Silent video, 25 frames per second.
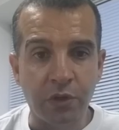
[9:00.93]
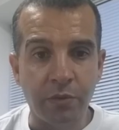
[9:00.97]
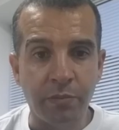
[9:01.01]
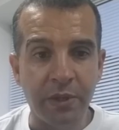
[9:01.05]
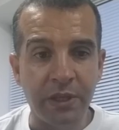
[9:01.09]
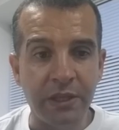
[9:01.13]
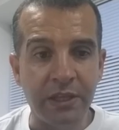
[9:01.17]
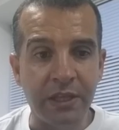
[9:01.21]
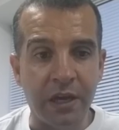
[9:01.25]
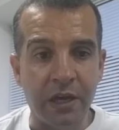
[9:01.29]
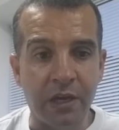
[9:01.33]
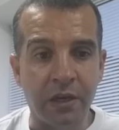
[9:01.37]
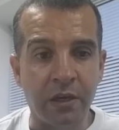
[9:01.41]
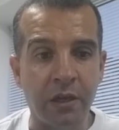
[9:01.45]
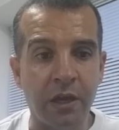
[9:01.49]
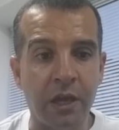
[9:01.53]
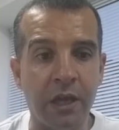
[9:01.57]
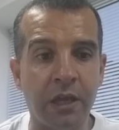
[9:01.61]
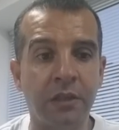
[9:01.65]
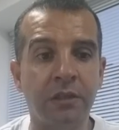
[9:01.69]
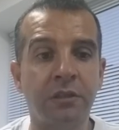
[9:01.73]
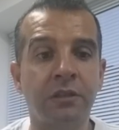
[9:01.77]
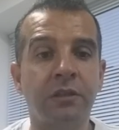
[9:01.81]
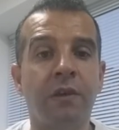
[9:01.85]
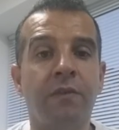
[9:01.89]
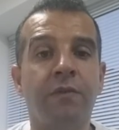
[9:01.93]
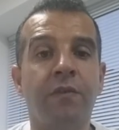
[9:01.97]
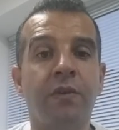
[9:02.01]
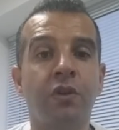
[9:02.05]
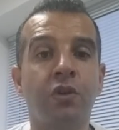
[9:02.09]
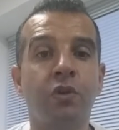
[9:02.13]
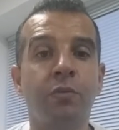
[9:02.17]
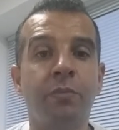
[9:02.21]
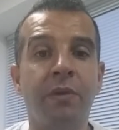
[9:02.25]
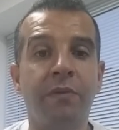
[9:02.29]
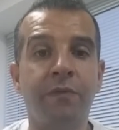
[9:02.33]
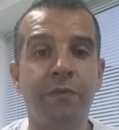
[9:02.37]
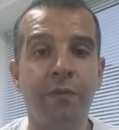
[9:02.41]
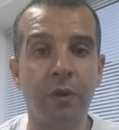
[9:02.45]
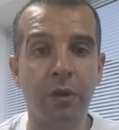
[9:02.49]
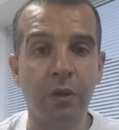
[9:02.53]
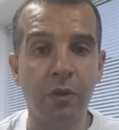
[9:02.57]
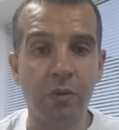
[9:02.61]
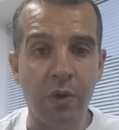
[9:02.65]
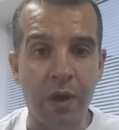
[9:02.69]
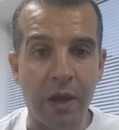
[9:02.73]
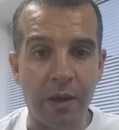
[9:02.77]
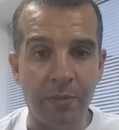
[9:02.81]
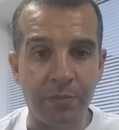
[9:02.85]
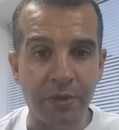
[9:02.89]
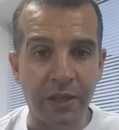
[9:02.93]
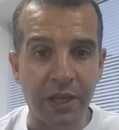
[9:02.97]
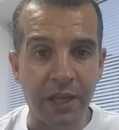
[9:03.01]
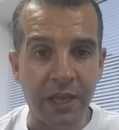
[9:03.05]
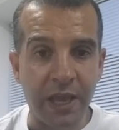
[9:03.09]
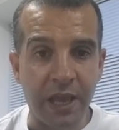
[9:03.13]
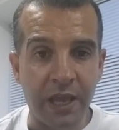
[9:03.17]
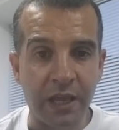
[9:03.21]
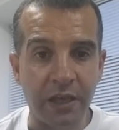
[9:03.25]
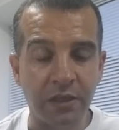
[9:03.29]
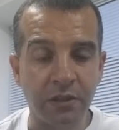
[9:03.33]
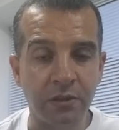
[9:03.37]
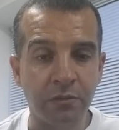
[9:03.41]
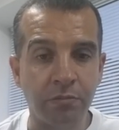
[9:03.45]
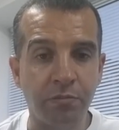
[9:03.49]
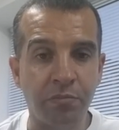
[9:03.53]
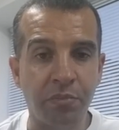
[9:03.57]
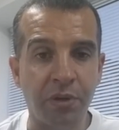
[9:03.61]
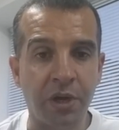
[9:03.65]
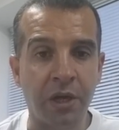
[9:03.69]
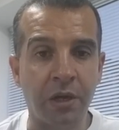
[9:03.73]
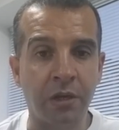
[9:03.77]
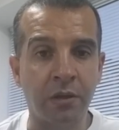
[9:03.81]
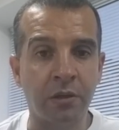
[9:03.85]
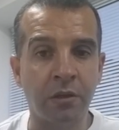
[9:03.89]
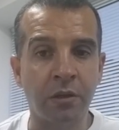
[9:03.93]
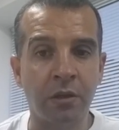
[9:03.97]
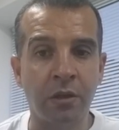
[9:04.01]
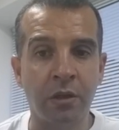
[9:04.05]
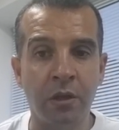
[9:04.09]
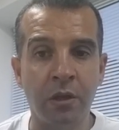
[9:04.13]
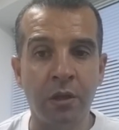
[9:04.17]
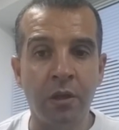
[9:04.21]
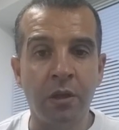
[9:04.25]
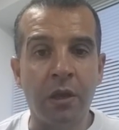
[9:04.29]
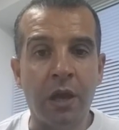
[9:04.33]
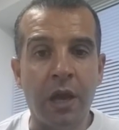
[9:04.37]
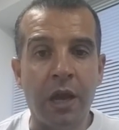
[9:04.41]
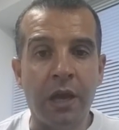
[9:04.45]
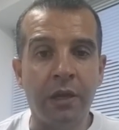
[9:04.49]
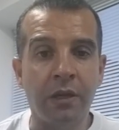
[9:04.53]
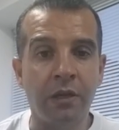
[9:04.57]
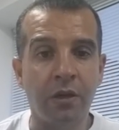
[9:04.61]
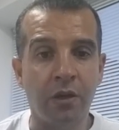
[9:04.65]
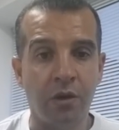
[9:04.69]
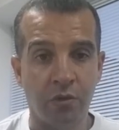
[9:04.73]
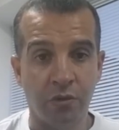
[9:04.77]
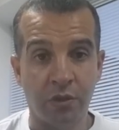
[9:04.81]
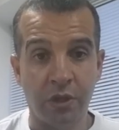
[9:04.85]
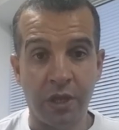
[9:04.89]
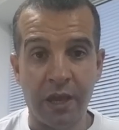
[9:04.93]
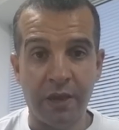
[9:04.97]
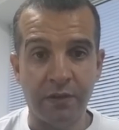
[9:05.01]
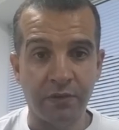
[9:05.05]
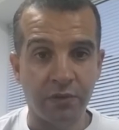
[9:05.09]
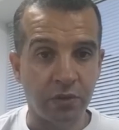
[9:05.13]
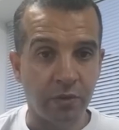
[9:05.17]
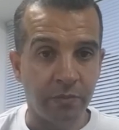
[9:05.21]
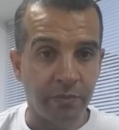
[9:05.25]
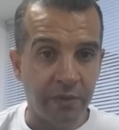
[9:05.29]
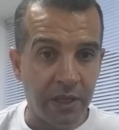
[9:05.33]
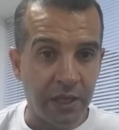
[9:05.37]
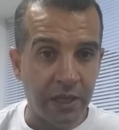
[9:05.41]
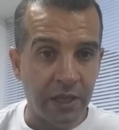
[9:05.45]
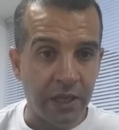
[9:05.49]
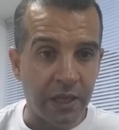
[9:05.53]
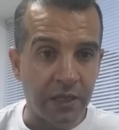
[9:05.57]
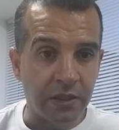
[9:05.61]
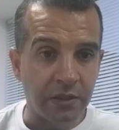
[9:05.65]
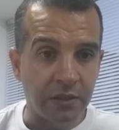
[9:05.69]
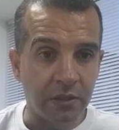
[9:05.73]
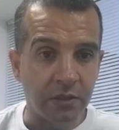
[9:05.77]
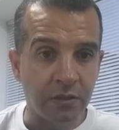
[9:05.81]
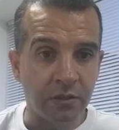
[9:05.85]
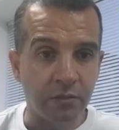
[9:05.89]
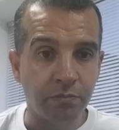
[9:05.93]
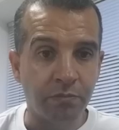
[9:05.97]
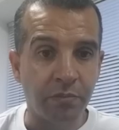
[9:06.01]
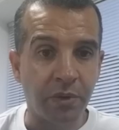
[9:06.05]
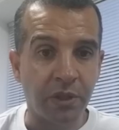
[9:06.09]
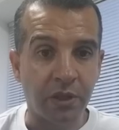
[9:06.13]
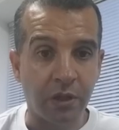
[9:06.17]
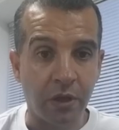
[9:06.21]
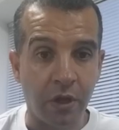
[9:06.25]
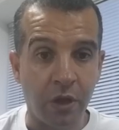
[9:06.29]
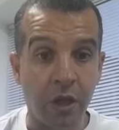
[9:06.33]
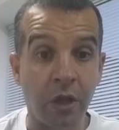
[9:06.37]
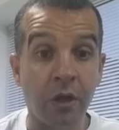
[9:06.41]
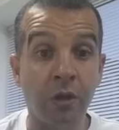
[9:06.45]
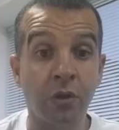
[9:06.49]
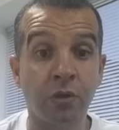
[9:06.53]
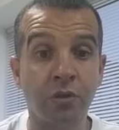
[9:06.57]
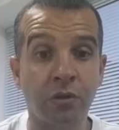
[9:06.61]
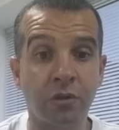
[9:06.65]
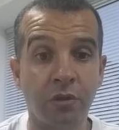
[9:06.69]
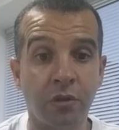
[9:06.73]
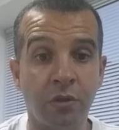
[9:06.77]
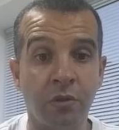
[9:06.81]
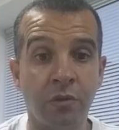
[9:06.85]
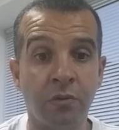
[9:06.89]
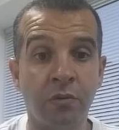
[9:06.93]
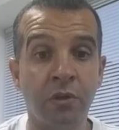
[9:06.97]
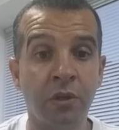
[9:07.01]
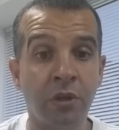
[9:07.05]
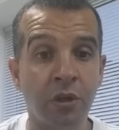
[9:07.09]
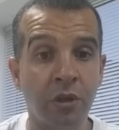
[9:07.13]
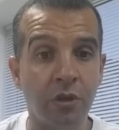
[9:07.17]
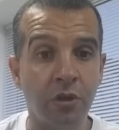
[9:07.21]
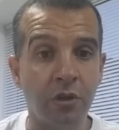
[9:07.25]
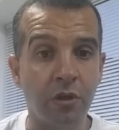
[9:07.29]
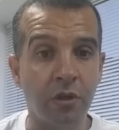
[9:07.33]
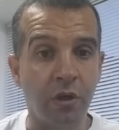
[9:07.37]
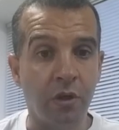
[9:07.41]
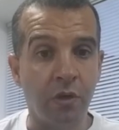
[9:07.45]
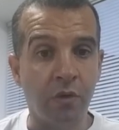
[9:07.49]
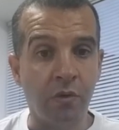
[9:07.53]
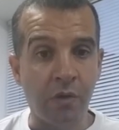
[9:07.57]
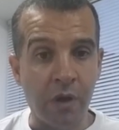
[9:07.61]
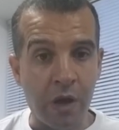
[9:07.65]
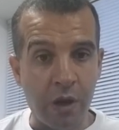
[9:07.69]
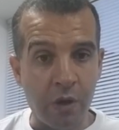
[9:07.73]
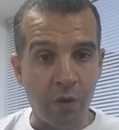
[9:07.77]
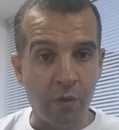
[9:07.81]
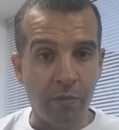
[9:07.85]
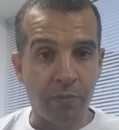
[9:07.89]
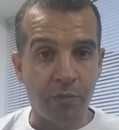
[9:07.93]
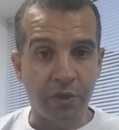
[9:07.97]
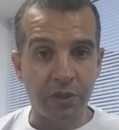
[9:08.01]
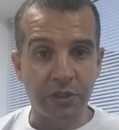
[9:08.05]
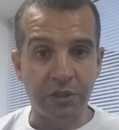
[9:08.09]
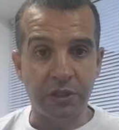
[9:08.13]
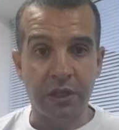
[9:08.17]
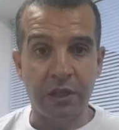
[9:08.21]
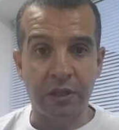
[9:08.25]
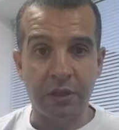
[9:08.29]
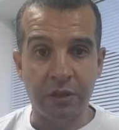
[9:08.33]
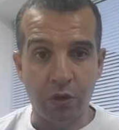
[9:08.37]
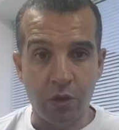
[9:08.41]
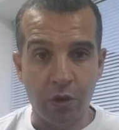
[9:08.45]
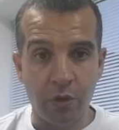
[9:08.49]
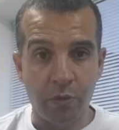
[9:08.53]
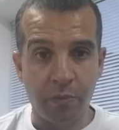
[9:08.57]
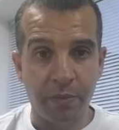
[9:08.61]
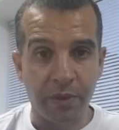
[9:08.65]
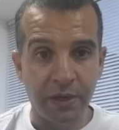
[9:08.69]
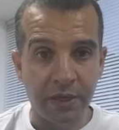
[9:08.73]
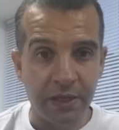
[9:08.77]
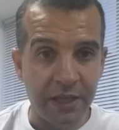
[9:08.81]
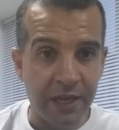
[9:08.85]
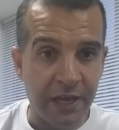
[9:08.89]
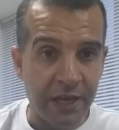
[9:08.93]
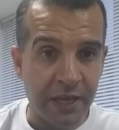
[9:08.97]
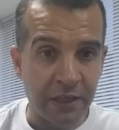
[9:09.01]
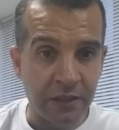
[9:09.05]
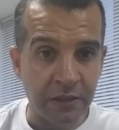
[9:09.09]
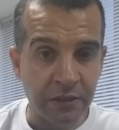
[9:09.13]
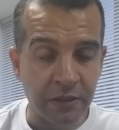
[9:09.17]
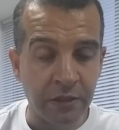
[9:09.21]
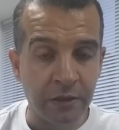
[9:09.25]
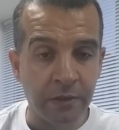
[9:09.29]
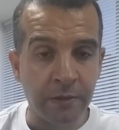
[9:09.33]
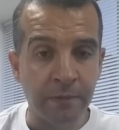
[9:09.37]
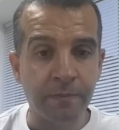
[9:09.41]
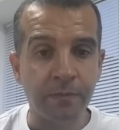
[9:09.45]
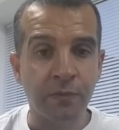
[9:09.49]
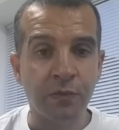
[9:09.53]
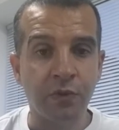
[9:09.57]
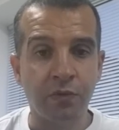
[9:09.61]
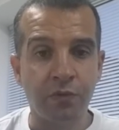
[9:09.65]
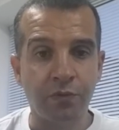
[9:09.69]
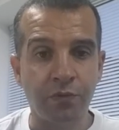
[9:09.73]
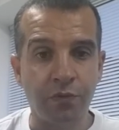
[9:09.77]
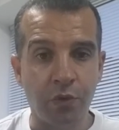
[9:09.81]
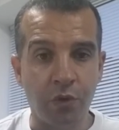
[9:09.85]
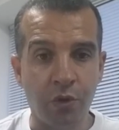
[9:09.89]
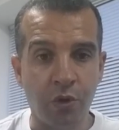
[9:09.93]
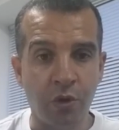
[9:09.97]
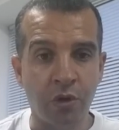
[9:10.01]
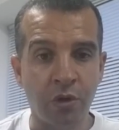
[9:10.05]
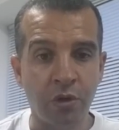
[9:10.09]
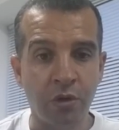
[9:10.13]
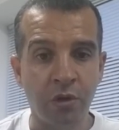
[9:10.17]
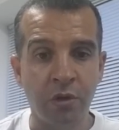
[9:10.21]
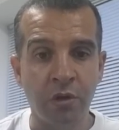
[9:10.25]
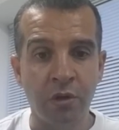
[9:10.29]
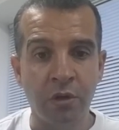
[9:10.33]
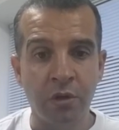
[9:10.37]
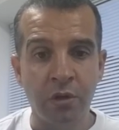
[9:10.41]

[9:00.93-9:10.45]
to be done and something to be follow up the case. But I know they have so many cases, but I also know our president opened that for,